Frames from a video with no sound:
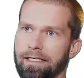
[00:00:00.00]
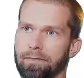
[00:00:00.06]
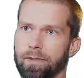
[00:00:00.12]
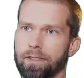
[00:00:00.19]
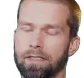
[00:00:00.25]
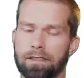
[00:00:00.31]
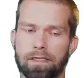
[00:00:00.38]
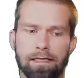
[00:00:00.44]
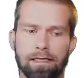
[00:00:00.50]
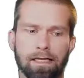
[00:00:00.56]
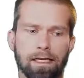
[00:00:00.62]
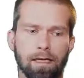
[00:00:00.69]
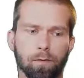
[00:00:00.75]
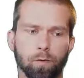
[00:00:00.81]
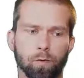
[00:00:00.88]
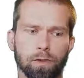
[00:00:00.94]
with it. And then
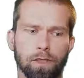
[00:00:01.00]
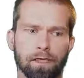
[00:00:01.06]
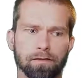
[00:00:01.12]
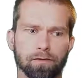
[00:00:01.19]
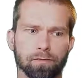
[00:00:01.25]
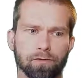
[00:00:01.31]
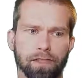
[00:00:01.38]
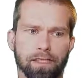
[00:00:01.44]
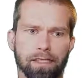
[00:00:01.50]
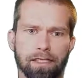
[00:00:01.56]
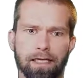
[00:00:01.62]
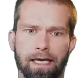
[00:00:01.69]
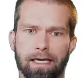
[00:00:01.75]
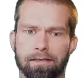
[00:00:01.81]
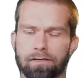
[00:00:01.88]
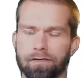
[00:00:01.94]
I would like to bring in
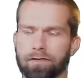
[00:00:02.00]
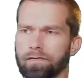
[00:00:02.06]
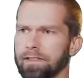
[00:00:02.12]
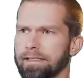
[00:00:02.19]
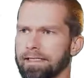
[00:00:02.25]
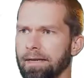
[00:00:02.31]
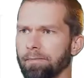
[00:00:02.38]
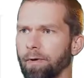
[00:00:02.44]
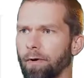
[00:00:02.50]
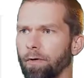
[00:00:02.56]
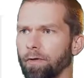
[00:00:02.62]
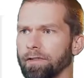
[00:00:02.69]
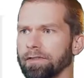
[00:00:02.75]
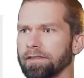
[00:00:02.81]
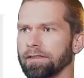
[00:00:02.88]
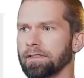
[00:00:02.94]
a serverless
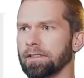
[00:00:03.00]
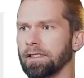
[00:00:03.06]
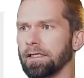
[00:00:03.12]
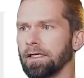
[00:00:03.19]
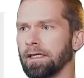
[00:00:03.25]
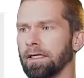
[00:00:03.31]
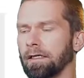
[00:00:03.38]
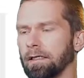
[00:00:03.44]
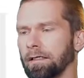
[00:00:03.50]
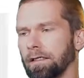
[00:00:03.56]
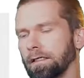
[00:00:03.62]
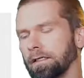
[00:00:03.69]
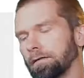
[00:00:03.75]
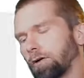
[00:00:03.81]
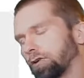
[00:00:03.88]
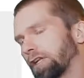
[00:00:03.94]
endpoint
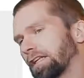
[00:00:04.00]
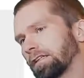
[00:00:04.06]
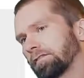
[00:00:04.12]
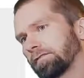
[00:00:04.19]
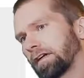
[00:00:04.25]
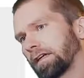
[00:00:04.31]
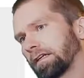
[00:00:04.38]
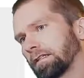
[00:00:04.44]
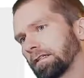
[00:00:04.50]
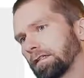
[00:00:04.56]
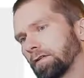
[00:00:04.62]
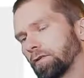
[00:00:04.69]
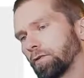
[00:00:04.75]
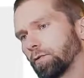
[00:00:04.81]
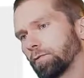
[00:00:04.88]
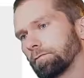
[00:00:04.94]
on Netlify,
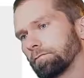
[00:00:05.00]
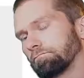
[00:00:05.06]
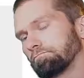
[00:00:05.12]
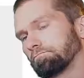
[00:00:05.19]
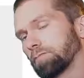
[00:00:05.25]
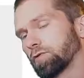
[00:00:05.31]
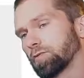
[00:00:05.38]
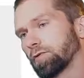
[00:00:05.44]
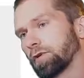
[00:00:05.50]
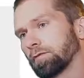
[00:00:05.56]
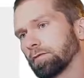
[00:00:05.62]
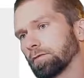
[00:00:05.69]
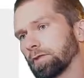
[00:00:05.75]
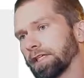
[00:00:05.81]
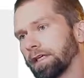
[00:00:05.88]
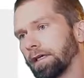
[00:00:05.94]
most
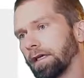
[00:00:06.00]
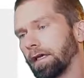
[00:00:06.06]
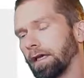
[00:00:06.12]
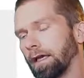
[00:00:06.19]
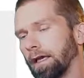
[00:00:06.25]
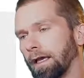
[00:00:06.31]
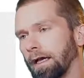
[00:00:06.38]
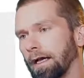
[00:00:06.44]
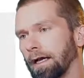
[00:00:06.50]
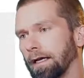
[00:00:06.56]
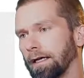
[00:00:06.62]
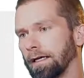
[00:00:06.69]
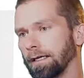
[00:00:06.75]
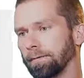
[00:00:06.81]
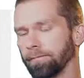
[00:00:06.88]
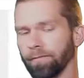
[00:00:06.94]
probably,
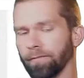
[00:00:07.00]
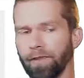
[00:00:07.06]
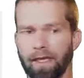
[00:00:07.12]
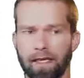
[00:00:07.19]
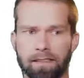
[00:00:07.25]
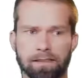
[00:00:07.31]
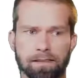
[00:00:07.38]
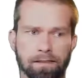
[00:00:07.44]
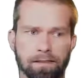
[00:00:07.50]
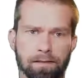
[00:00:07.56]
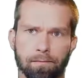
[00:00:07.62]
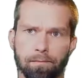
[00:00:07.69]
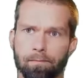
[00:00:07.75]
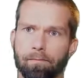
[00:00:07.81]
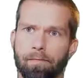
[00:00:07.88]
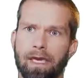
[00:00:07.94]
that
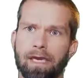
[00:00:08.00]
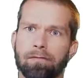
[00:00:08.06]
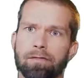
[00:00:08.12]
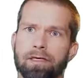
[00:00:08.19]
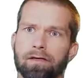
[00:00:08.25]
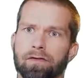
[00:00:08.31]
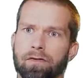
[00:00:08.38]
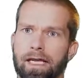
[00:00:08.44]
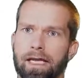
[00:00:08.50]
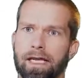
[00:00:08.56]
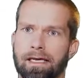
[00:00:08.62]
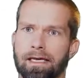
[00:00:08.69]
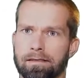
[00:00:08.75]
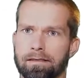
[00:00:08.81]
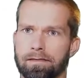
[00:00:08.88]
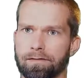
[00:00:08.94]
maybe
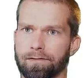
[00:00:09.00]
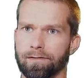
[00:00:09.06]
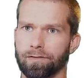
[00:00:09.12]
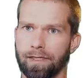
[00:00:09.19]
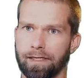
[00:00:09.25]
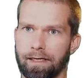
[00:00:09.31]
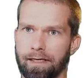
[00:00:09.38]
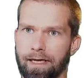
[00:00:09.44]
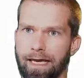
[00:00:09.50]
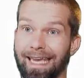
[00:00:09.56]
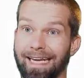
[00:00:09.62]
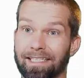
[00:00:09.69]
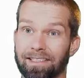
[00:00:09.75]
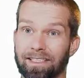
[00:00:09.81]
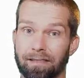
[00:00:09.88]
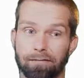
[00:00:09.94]
connects to an
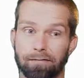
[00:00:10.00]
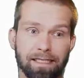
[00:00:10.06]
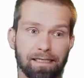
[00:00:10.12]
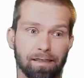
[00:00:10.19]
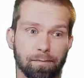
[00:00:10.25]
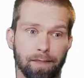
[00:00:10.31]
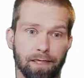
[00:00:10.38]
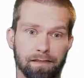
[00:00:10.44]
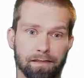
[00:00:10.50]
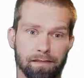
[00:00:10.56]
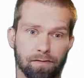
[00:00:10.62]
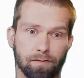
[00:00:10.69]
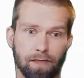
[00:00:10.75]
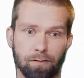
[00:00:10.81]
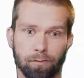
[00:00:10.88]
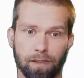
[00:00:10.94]
Airtable database
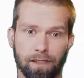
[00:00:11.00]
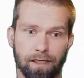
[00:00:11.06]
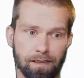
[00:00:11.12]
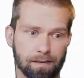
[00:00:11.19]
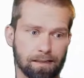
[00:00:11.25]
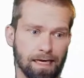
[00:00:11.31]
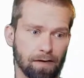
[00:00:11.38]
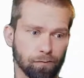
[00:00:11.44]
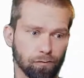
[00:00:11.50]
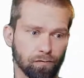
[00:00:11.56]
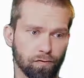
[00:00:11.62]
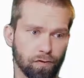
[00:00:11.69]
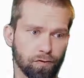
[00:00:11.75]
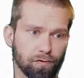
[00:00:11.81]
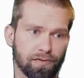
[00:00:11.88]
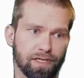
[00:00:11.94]
so that we can count
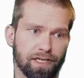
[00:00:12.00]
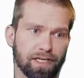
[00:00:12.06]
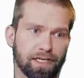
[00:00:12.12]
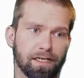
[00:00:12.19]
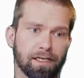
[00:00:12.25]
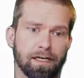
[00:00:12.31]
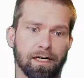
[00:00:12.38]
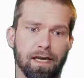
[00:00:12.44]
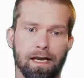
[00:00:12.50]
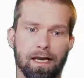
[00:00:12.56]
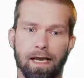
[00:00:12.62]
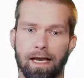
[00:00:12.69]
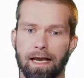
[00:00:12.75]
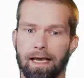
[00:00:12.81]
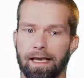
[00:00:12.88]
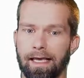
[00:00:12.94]
views there
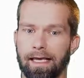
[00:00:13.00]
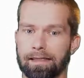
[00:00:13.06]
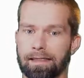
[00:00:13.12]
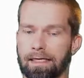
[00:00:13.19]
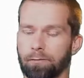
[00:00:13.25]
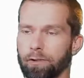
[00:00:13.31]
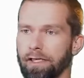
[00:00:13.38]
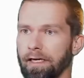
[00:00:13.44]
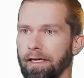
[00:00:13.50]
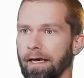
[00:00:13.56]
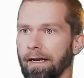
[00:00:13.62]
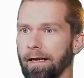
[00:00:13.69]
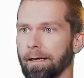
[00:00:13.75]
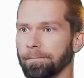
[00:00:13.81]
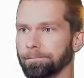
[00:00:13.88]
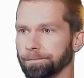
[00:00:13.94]
and that we
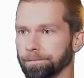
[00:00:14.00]
can